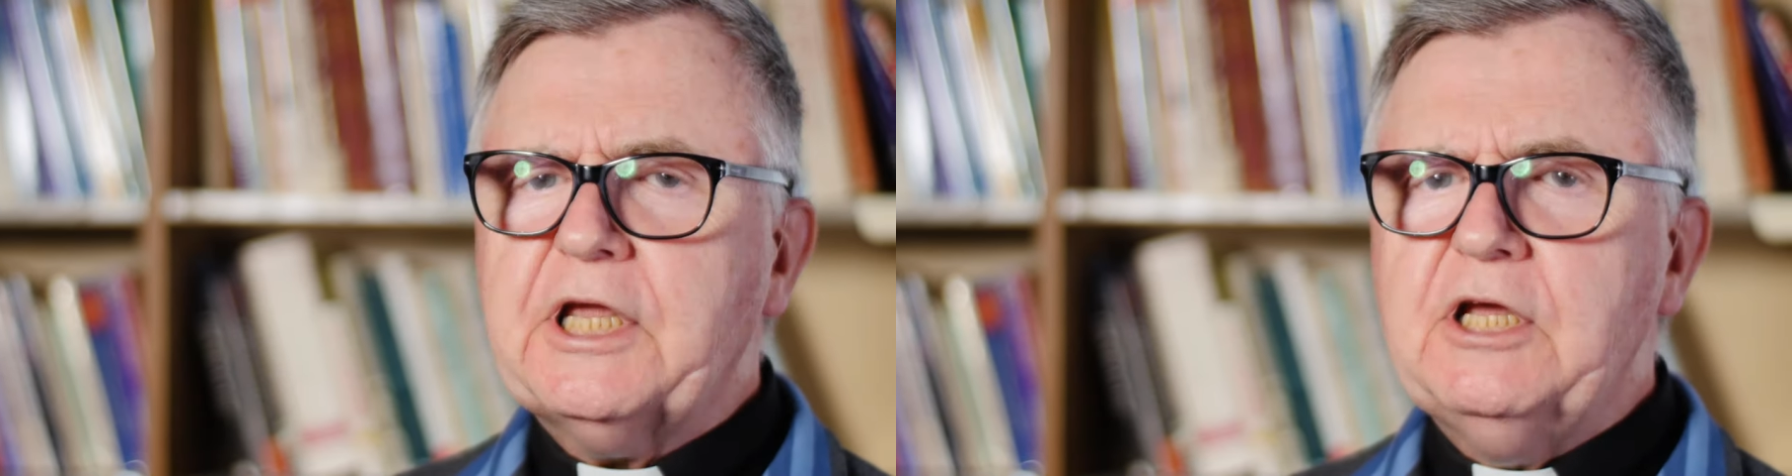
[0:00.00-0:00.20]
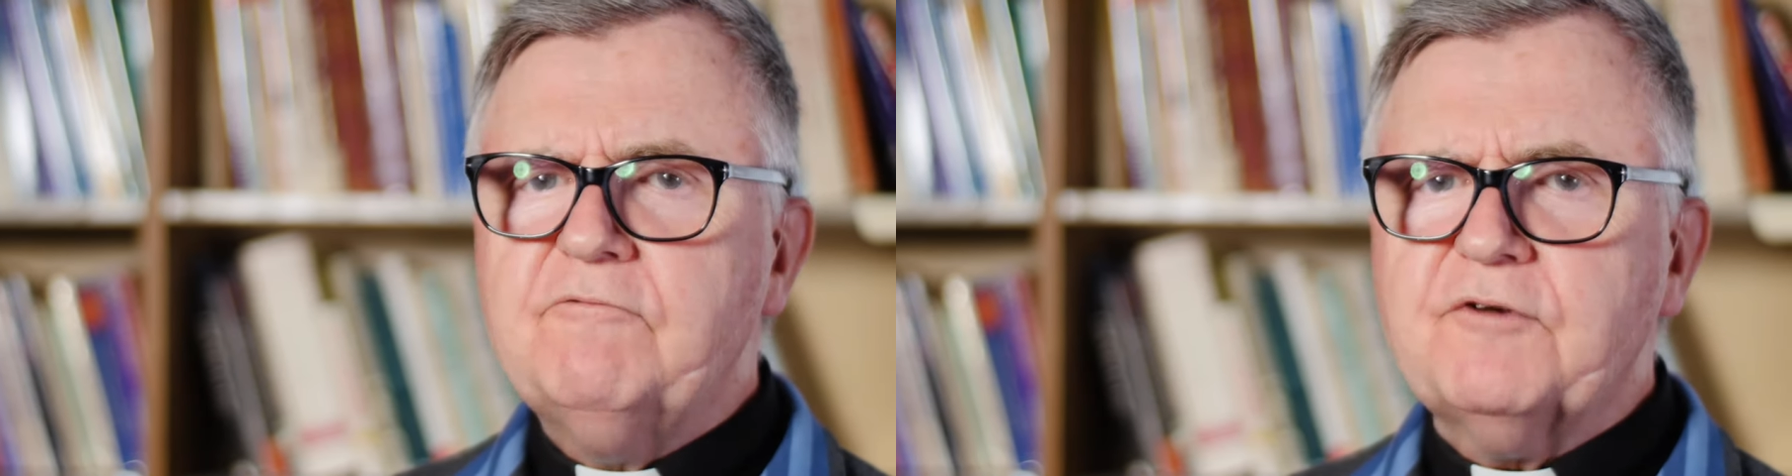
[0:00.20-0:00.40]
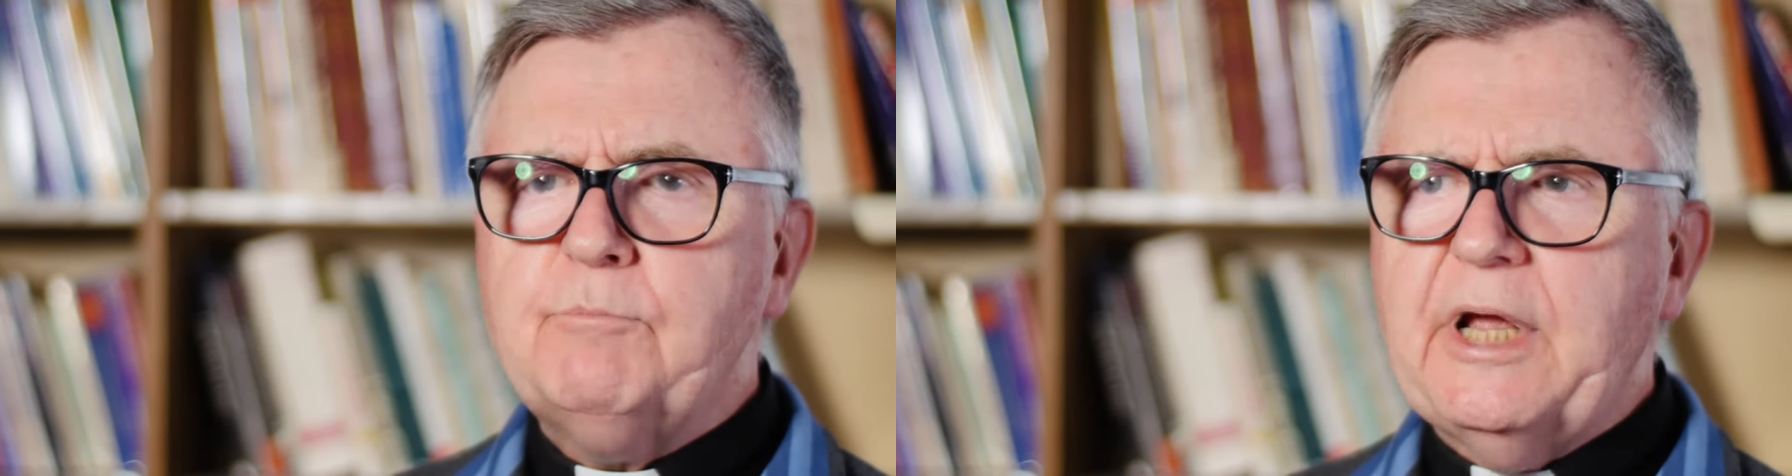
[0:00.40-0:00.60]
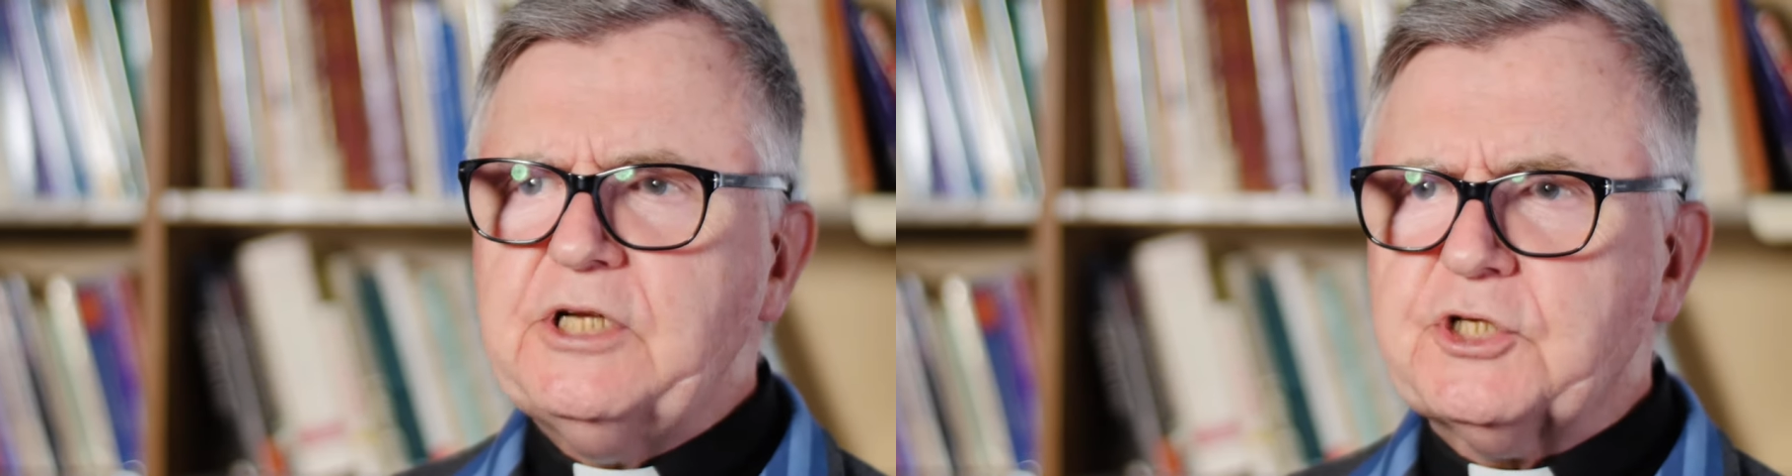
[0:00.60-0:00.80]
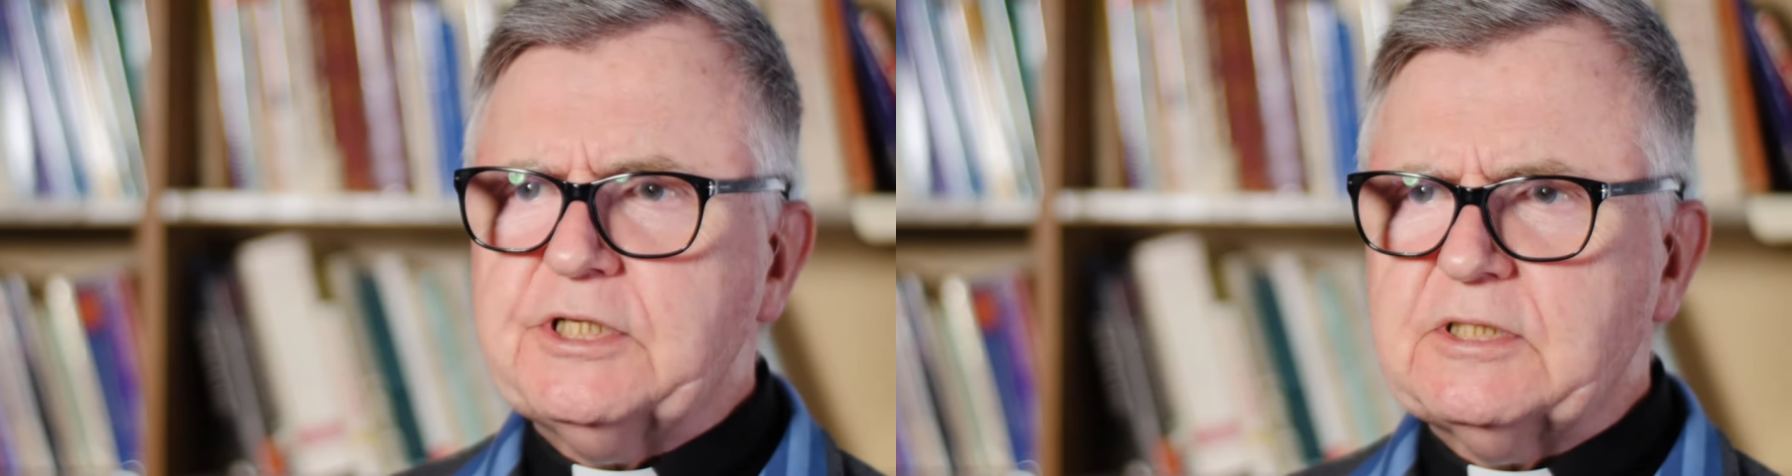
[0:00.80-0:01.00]

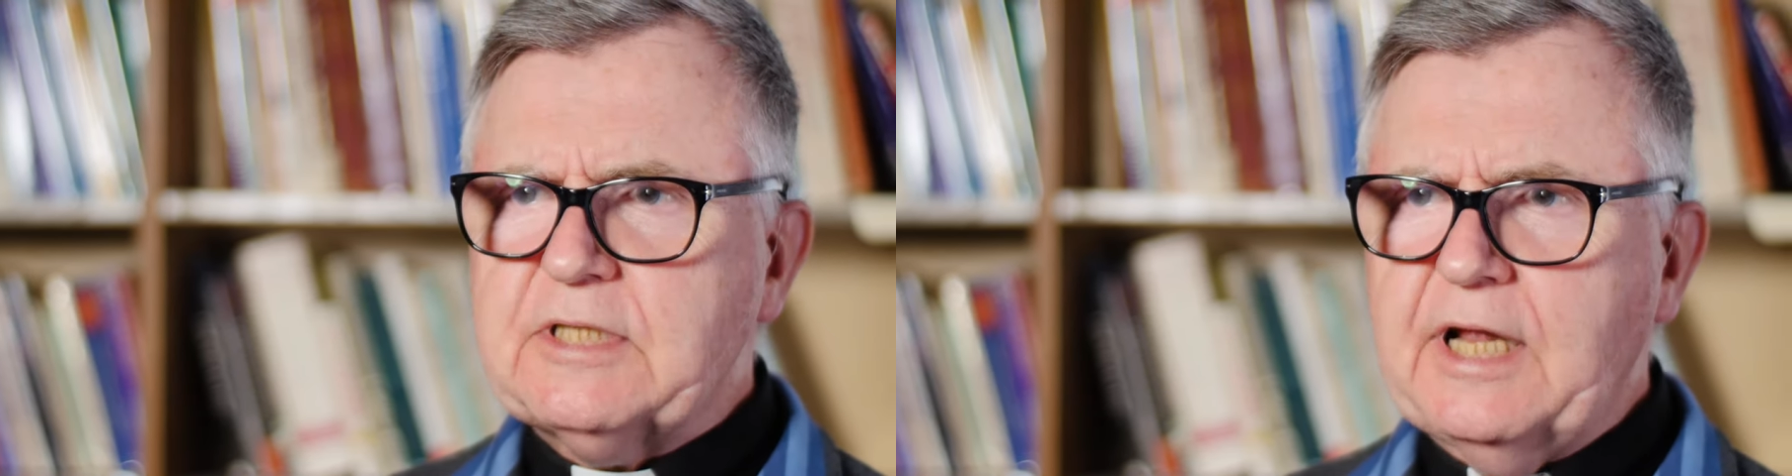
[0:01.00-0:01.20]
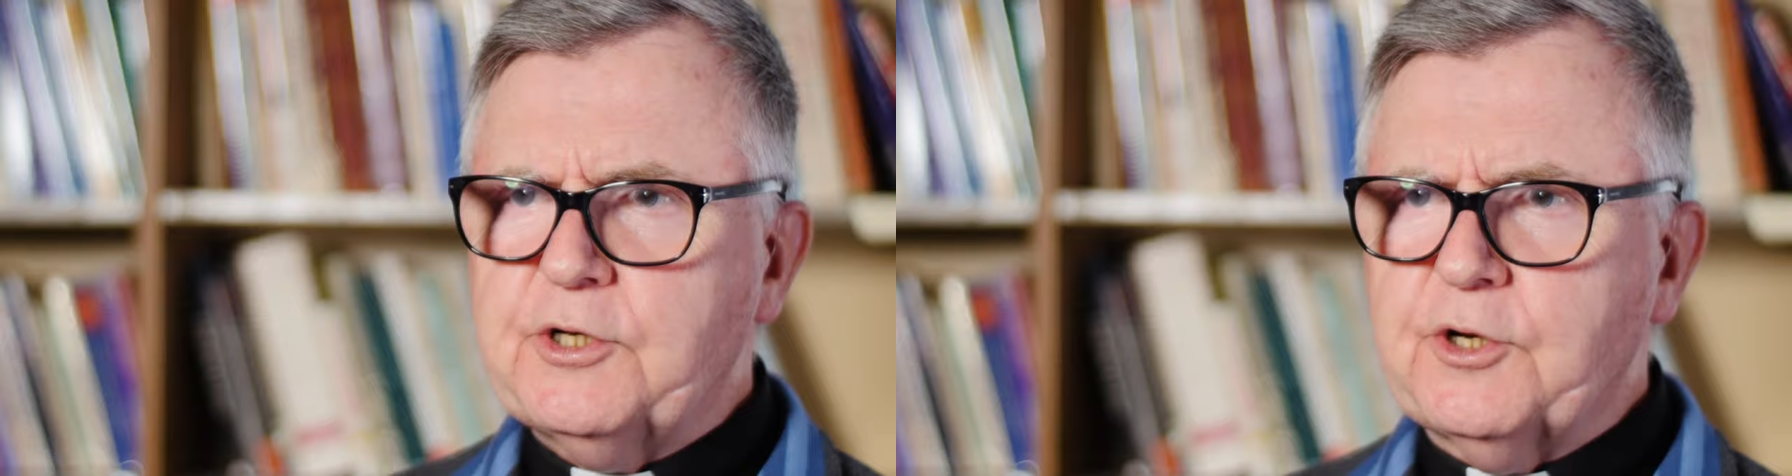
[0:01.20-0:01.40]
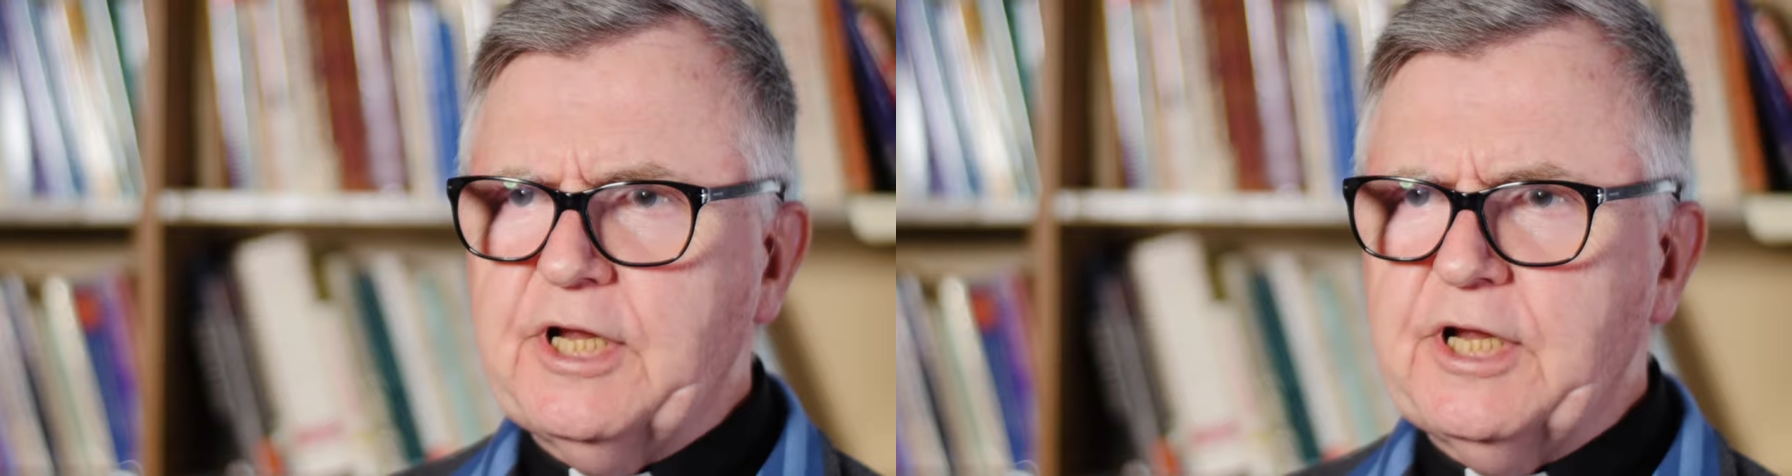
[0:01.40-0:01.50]
Information Center